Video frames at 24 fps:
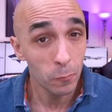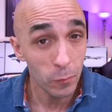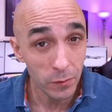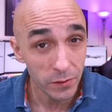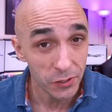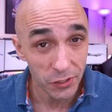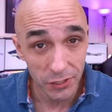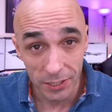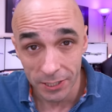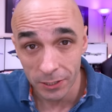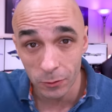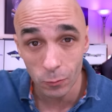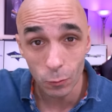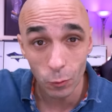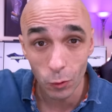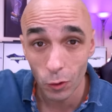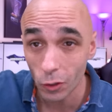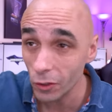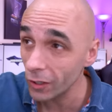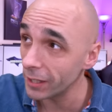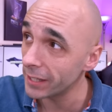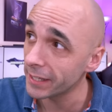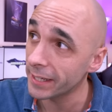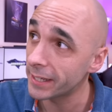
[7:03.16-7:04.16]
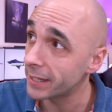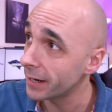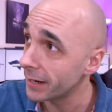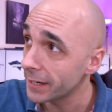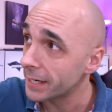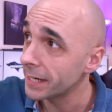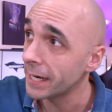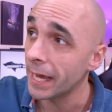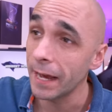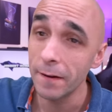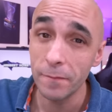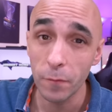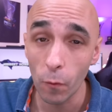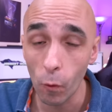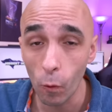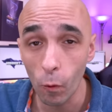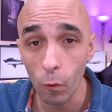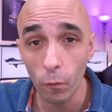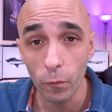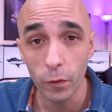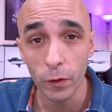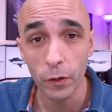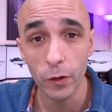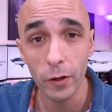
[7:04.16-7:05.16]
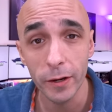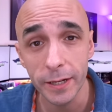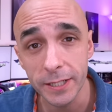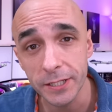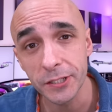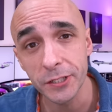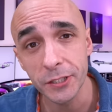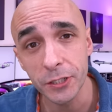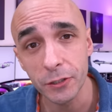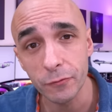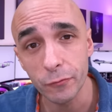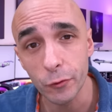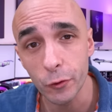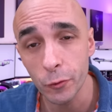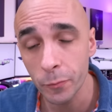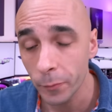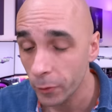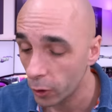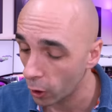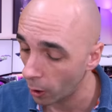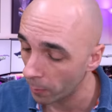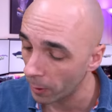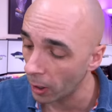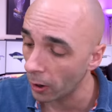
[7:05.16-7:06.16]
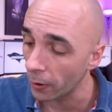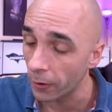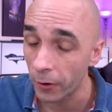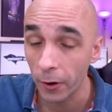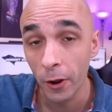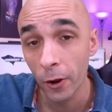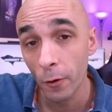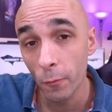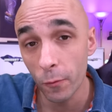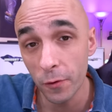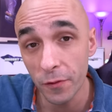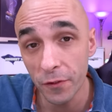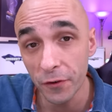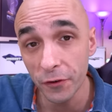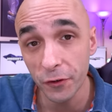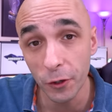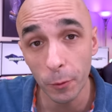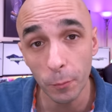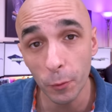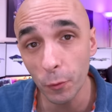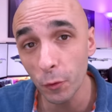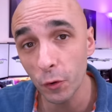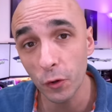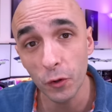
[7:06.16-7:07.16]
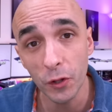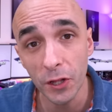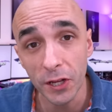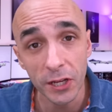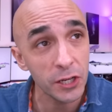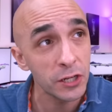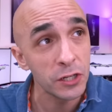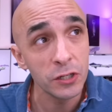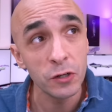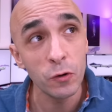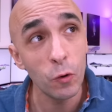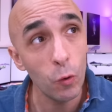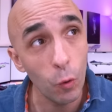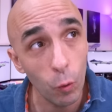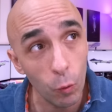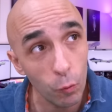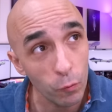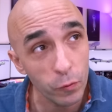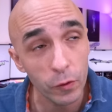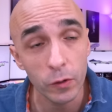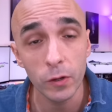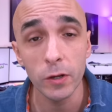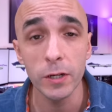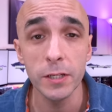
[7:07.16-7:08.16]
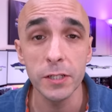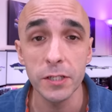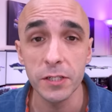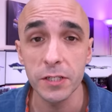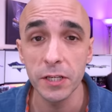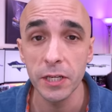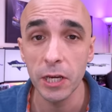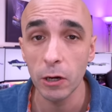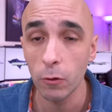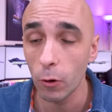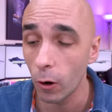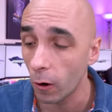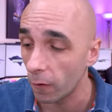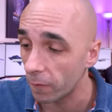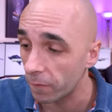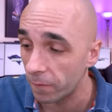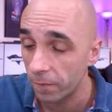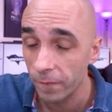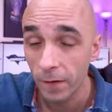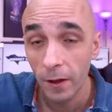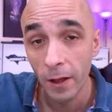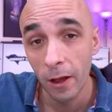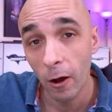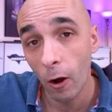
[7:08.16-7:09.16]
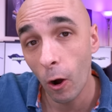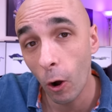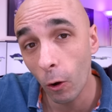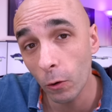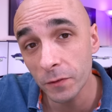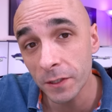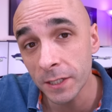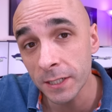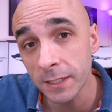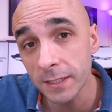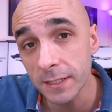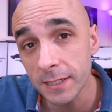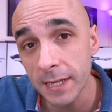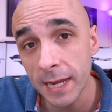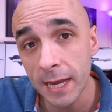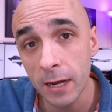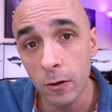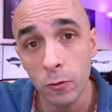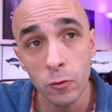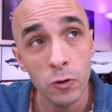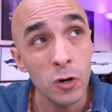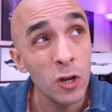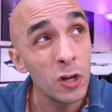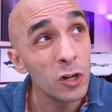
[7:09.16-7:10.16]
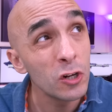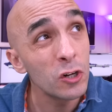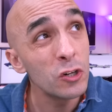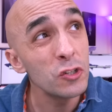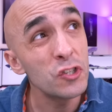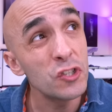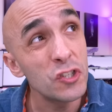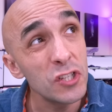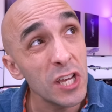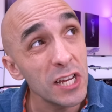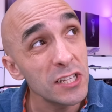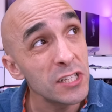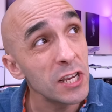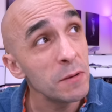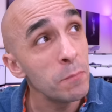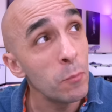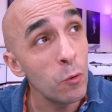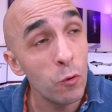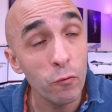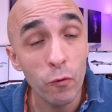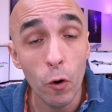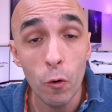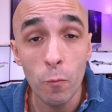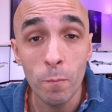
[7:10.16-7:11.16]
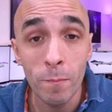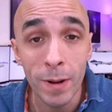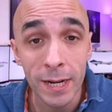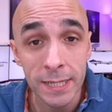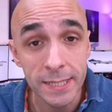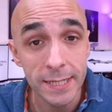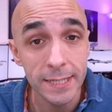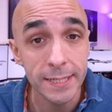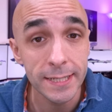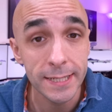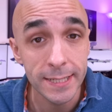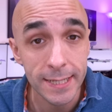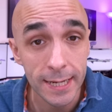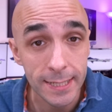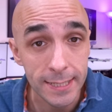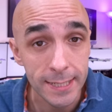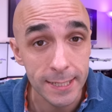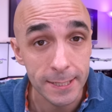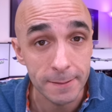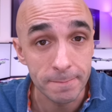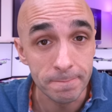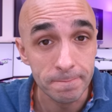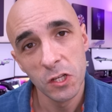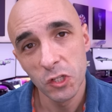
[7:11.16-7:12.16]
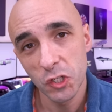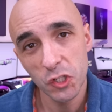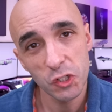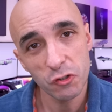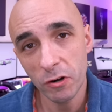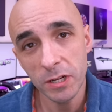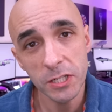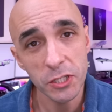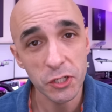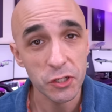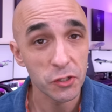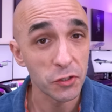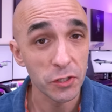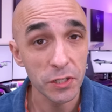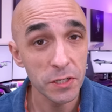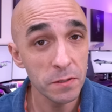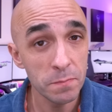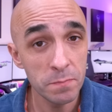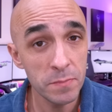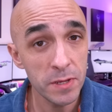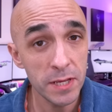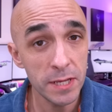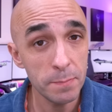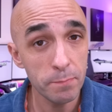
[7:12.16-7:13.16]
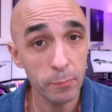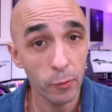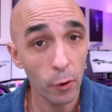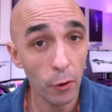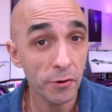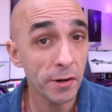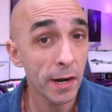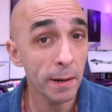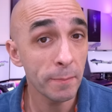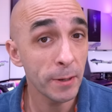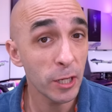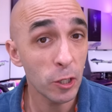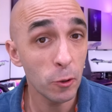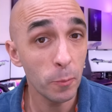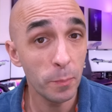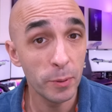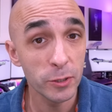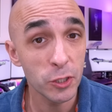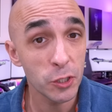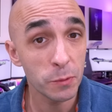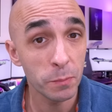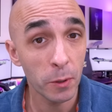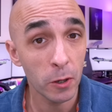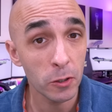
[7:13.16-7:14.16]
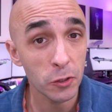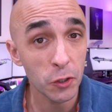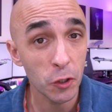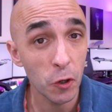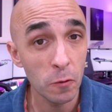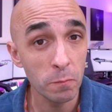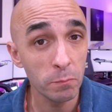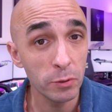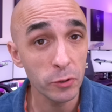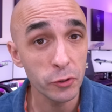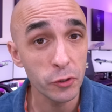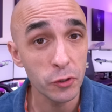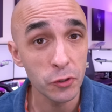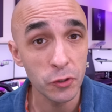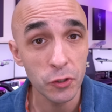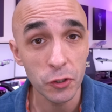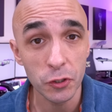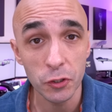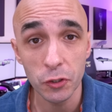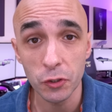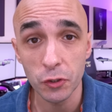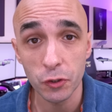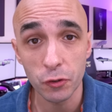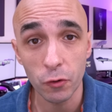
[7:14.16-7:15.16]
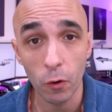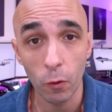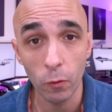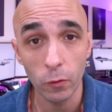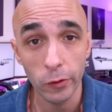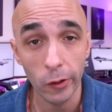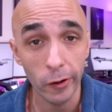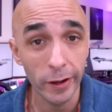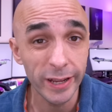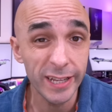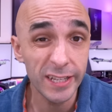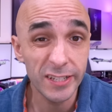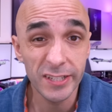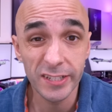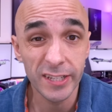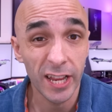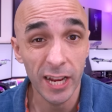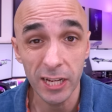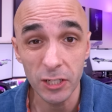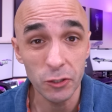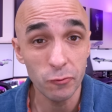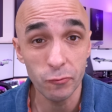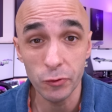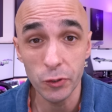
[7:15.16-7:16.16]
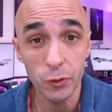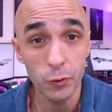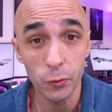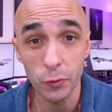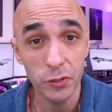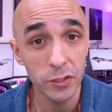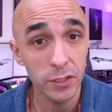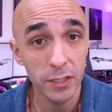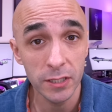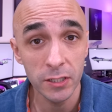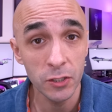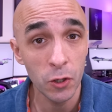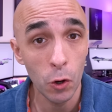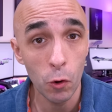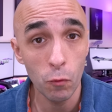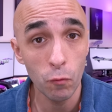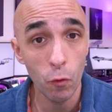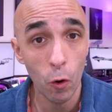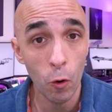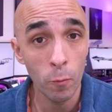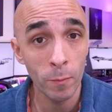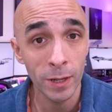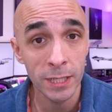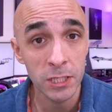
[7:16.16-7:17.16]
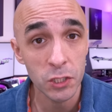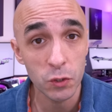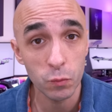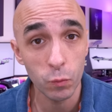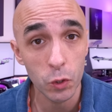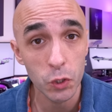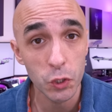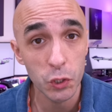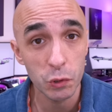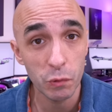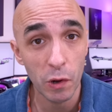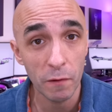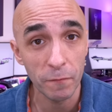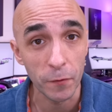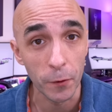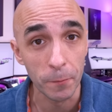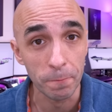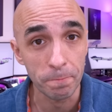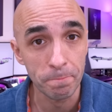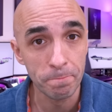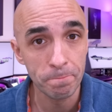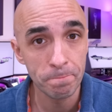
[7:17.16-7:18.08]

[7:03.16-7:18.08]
With a single click, I can have all the lights in a room come on. With a double click, all the lights can go off. Holding it down could set a more romantic setting. Strangely, me programming up a smart home button to control lights has resulted in no romance whatsoever.